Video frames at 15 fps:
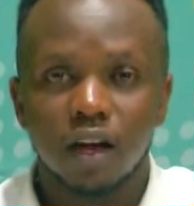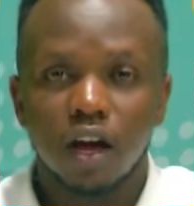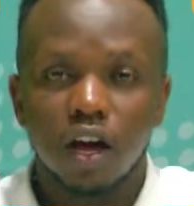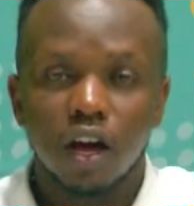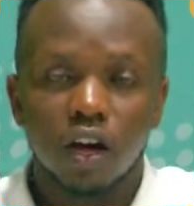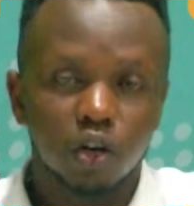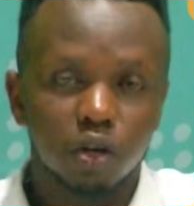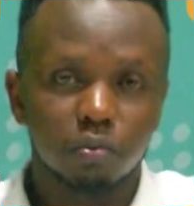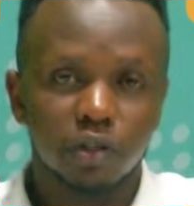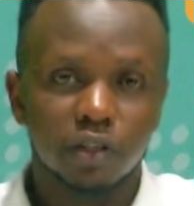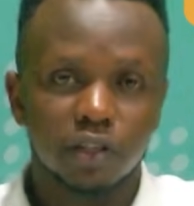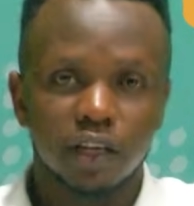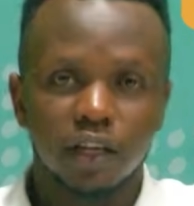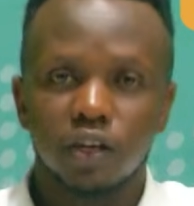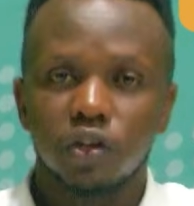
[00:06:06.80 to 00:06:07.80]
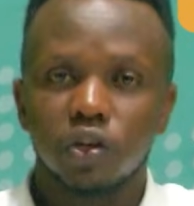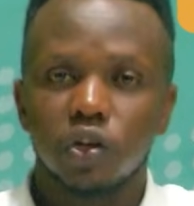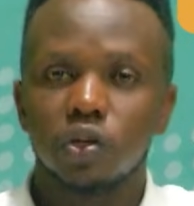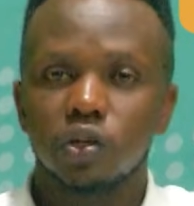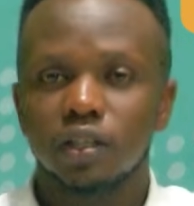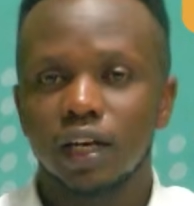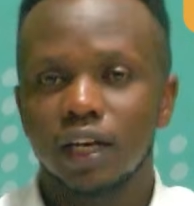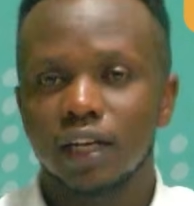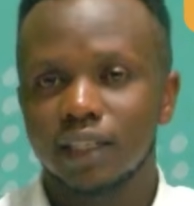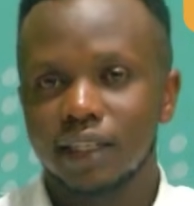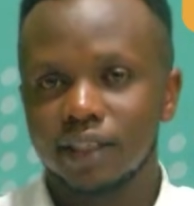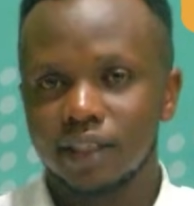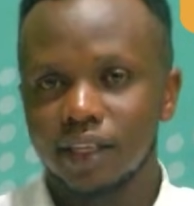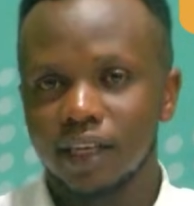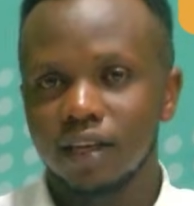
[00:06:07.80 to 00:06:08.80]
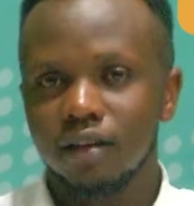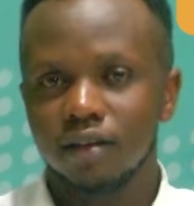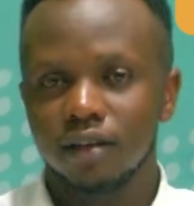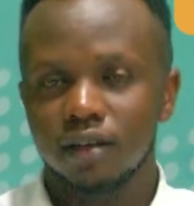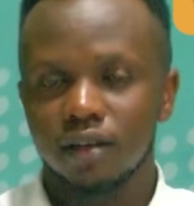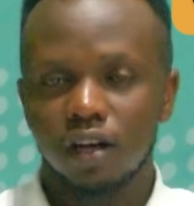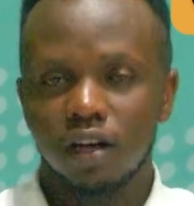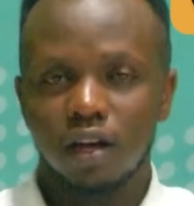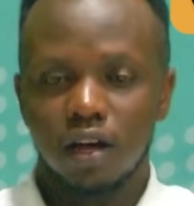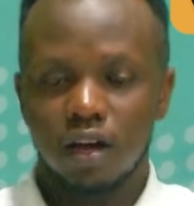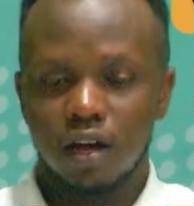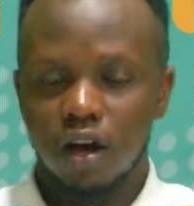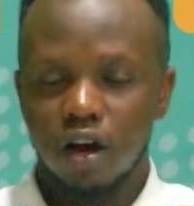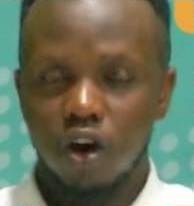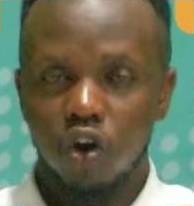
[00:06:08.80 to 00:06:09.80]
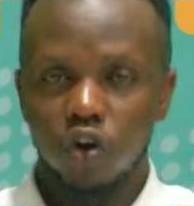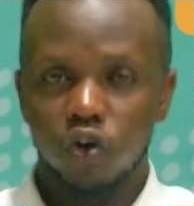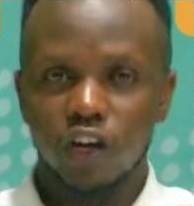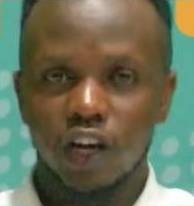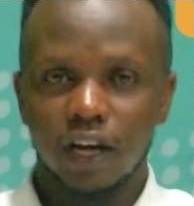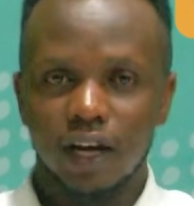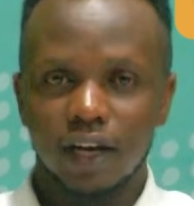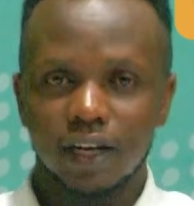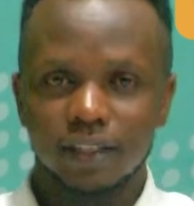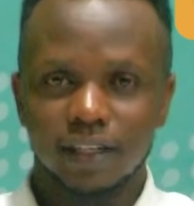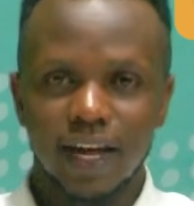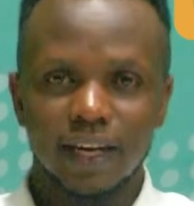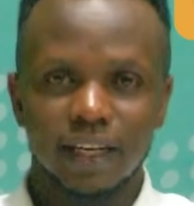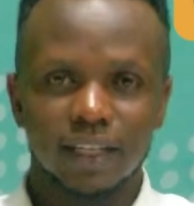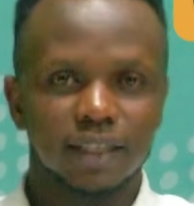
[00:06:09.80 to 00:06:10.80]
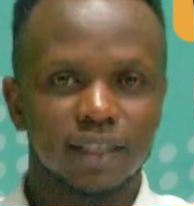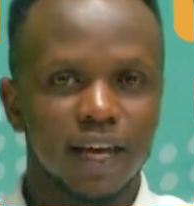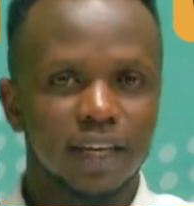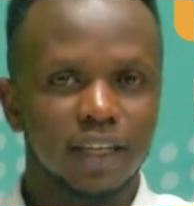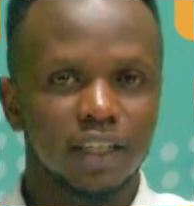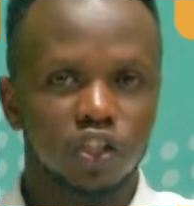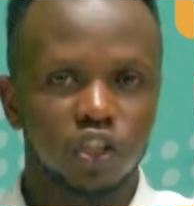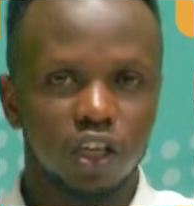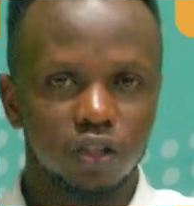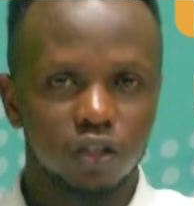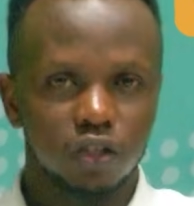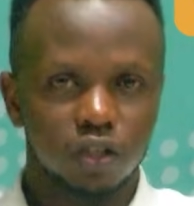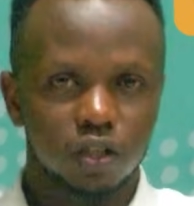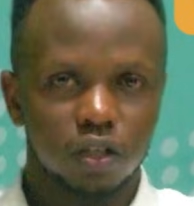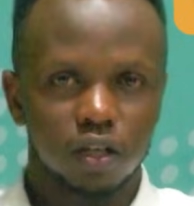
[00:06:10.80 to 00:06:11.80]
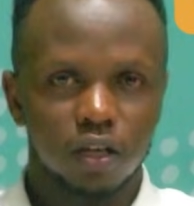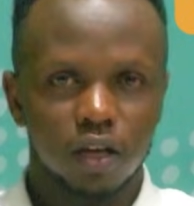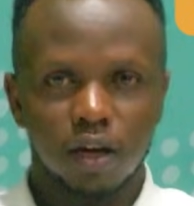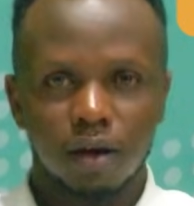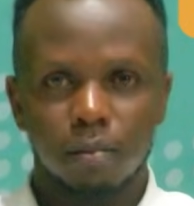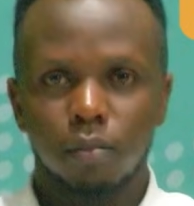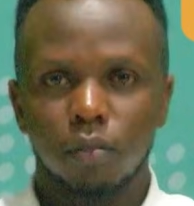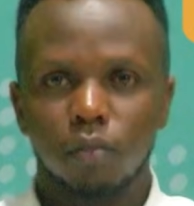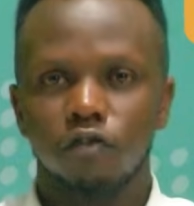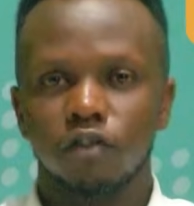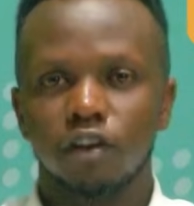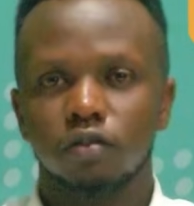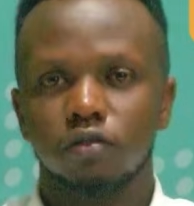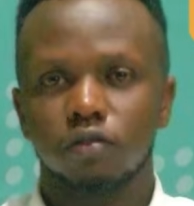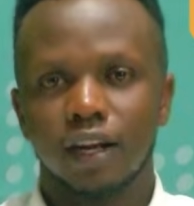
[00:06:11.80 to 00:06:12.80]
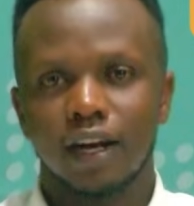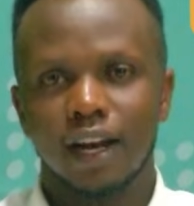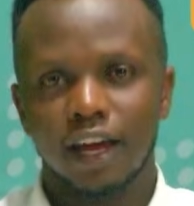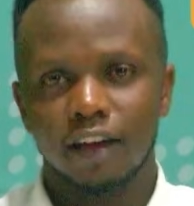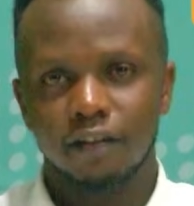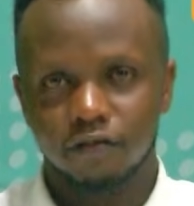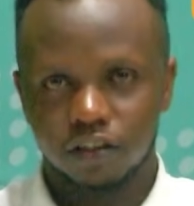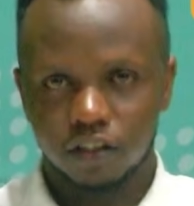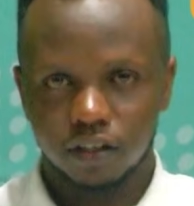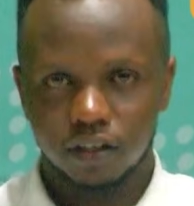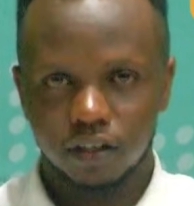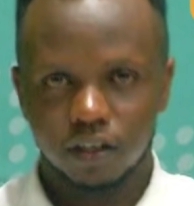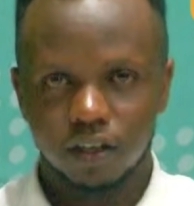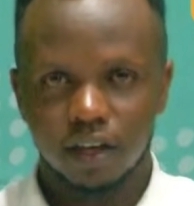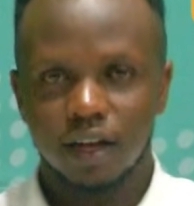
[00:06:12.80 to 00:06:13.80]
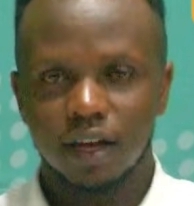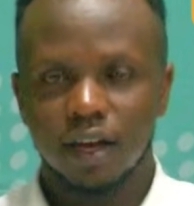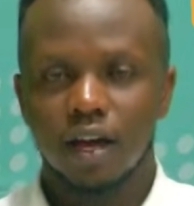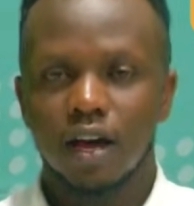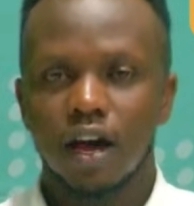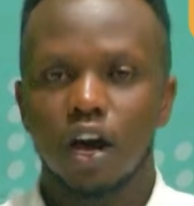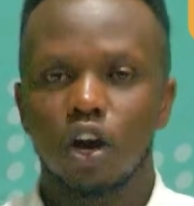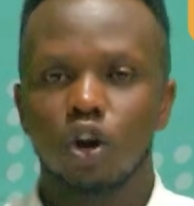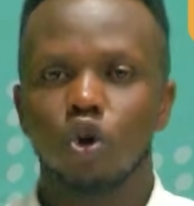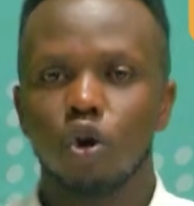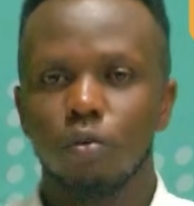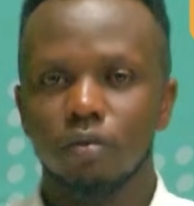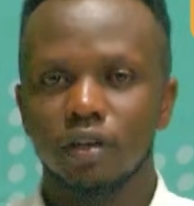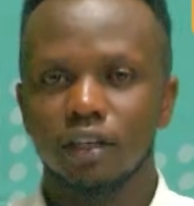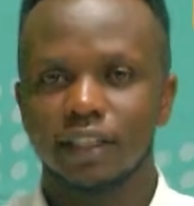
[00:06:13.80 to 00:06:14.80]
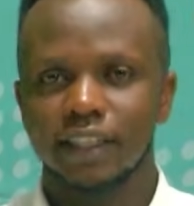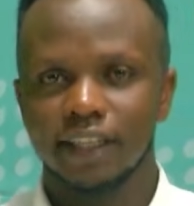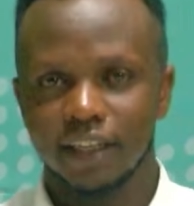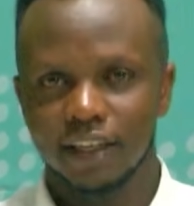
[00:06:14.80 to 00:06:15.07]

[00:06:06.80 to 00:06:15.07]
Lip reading: Committee, you use letter C on your right side chest, moving to the left. Committee.